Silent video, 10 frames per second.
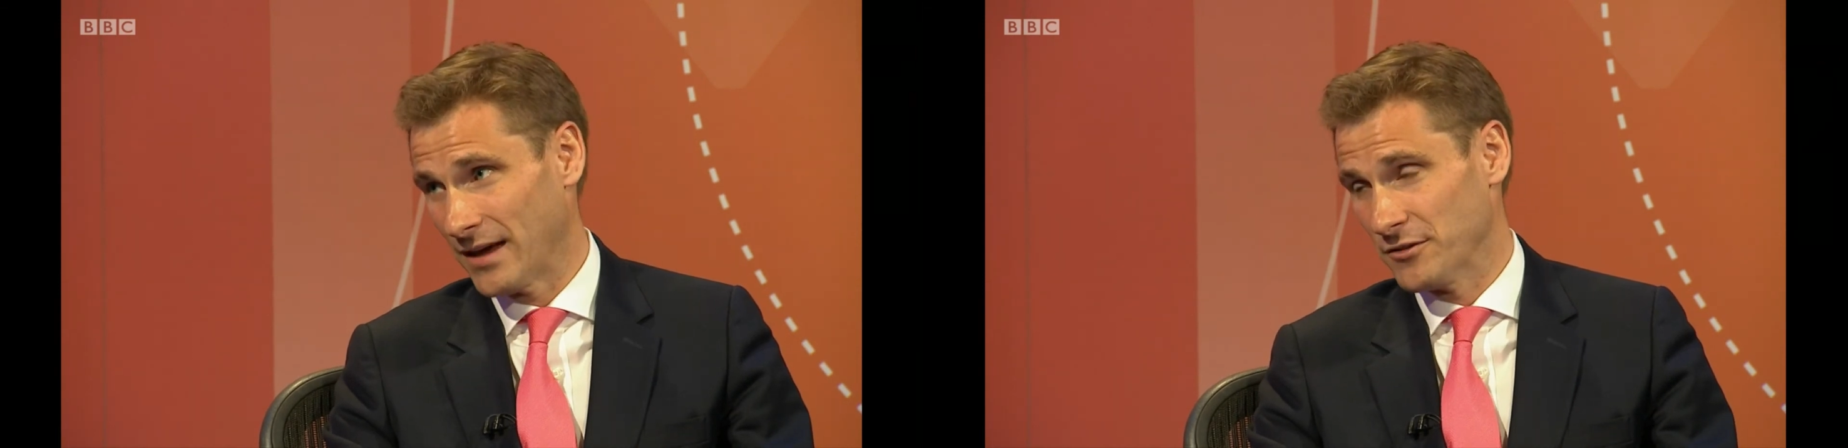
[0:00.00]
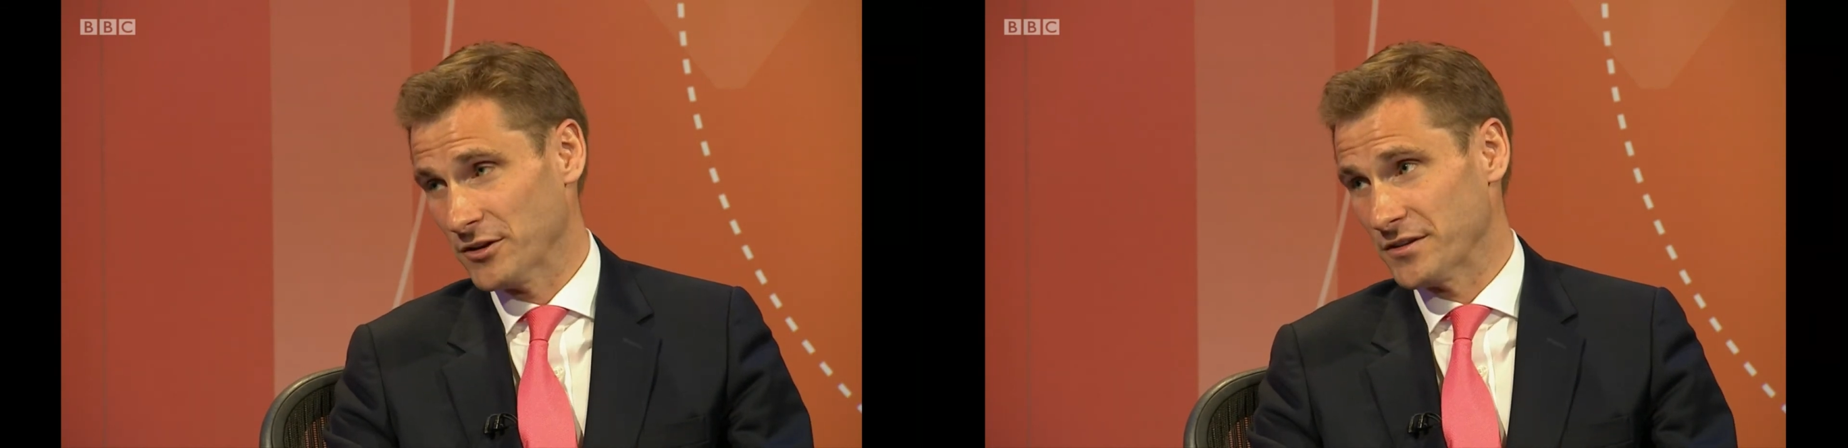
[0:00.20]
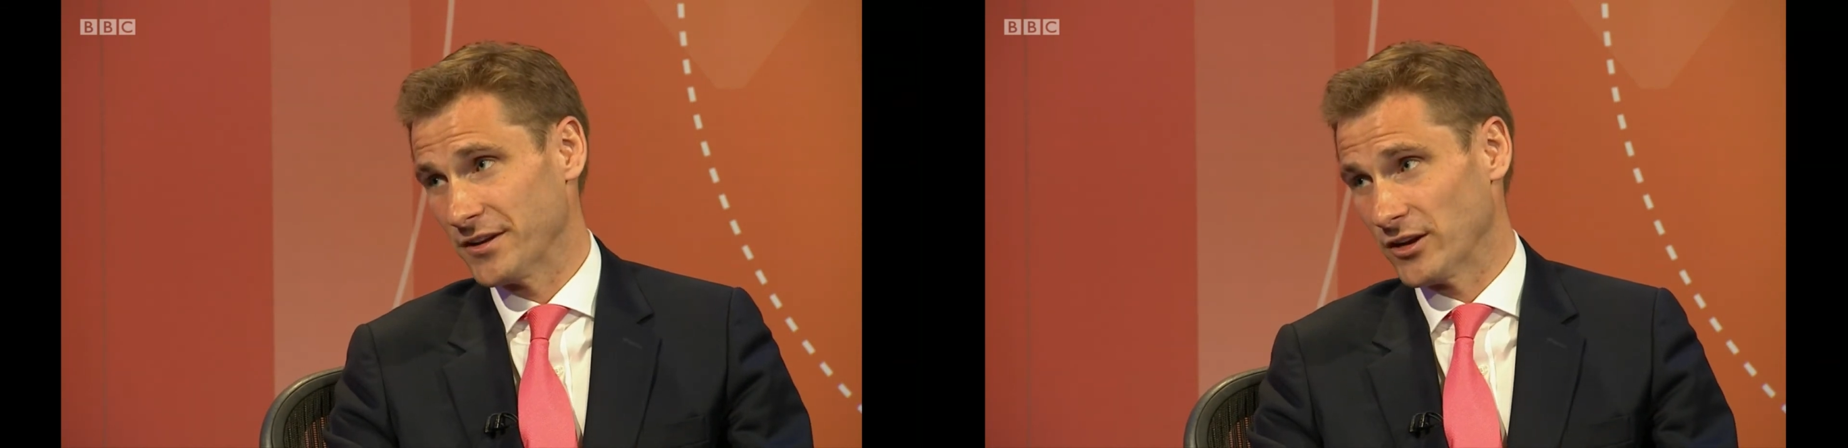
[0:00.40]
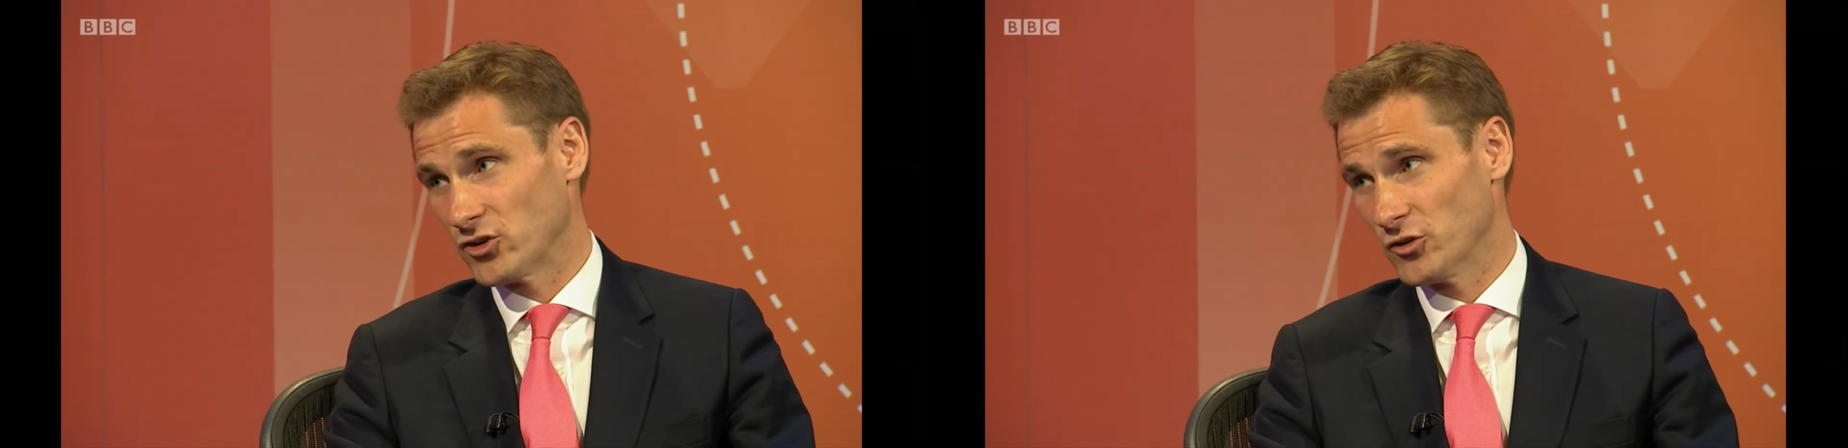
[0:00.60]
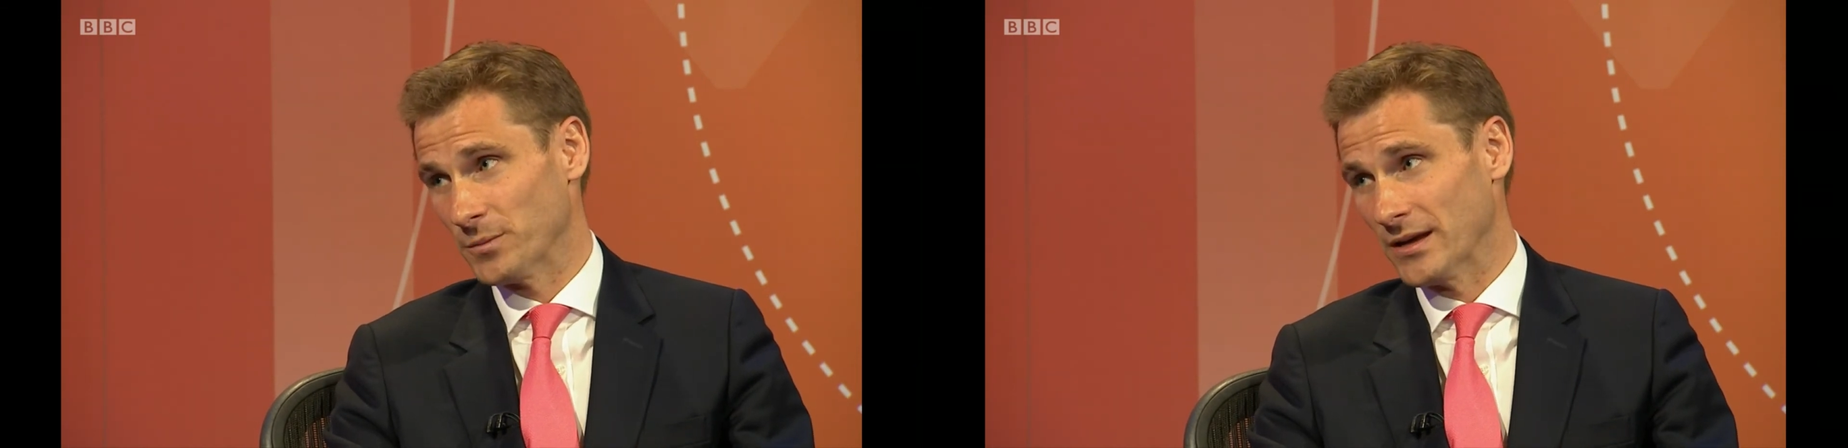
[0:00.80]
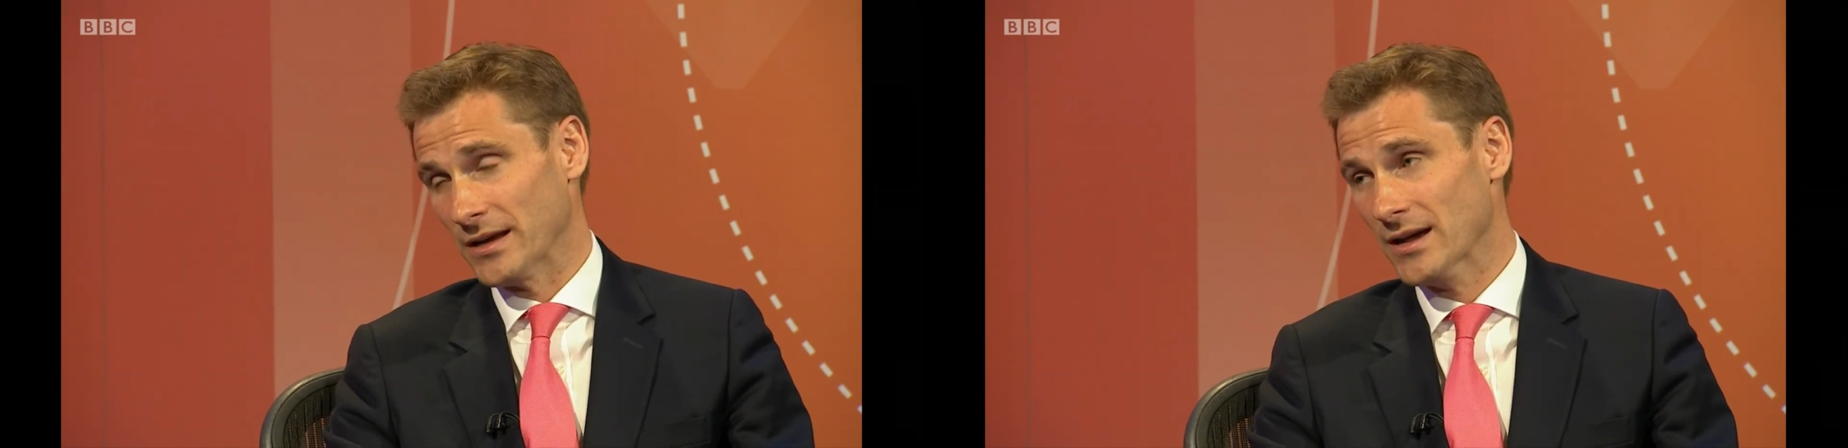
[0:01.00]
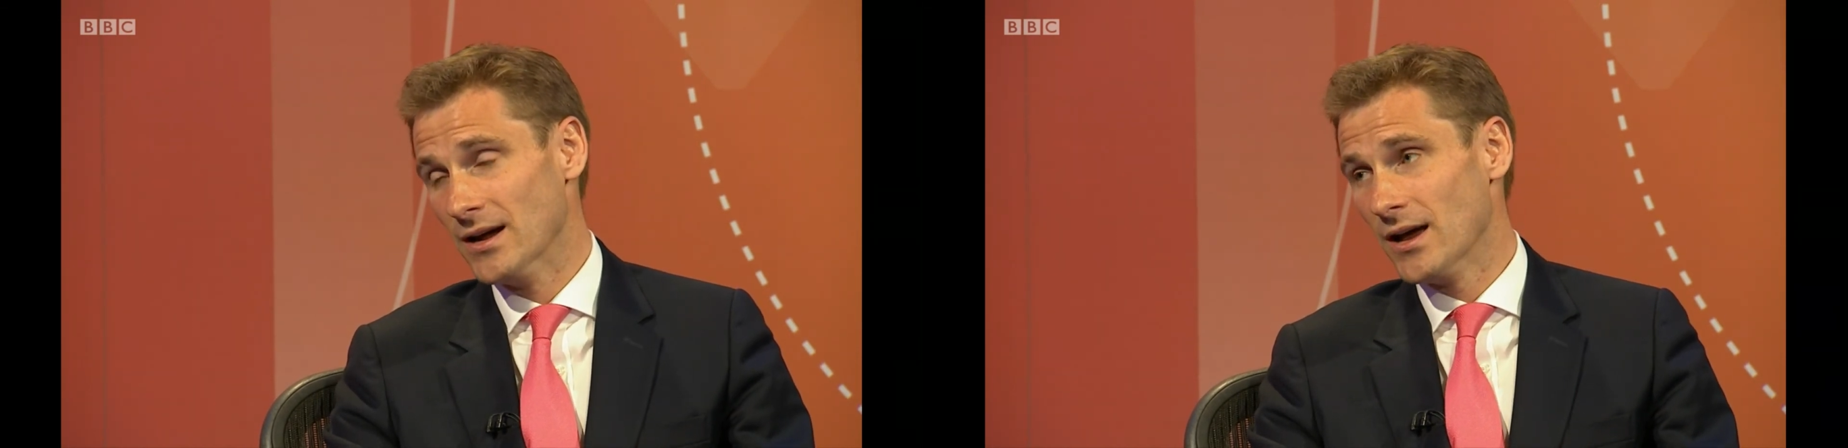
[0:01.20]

evidence that it should be